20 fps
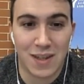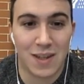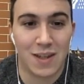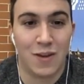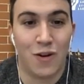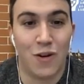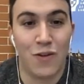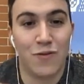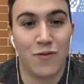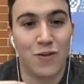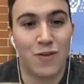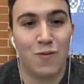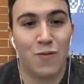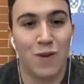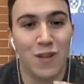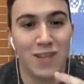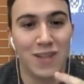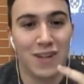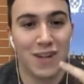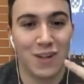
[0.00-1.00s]
going from
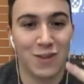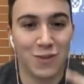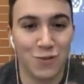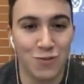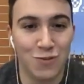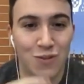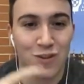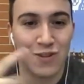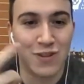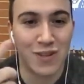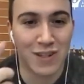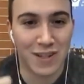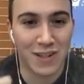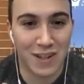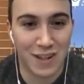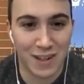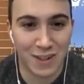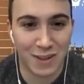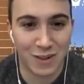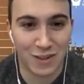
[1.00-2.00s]
one generation to another
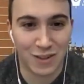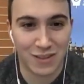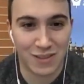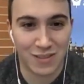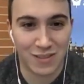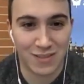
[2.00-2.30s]
generation.